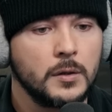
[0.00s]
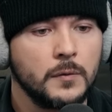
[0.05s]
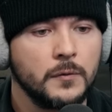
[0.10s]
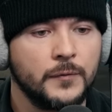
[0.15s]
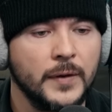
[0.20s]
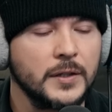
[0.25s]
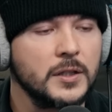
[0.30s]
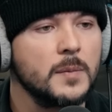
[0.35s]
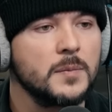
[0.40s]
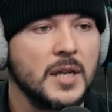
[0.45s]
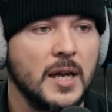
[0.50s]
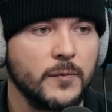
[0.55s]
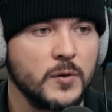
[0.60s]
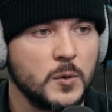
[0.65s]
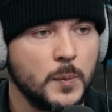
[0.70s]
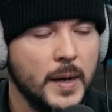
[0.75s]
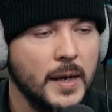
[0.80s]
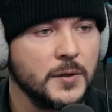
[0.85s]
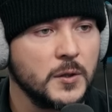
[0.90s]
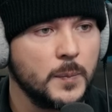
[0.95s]
victims have
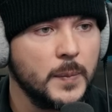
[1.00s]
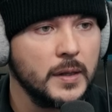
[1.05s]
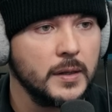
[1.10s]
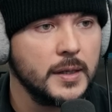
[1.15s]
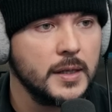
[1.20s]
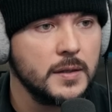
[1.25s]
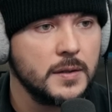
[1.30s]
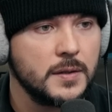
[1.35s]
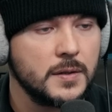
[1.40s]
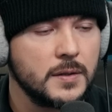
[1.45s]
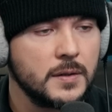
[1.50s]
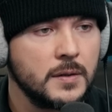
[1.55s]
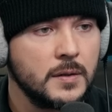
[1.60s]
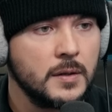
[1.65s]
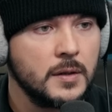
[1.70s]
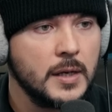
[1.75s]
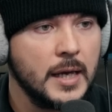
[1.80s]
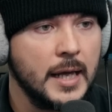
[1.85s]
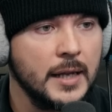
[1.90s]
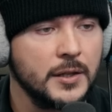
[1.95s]
responsibilities
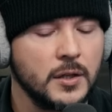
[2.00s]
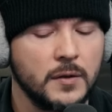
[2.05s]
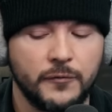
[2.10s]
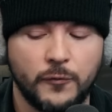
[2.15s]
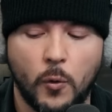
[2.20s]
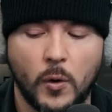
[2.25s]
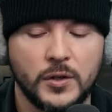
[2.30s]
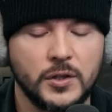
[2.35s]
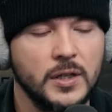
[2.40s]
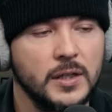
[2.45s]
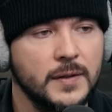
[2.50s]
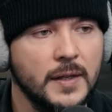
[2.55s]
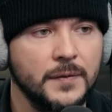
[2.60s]
and it's unfortunate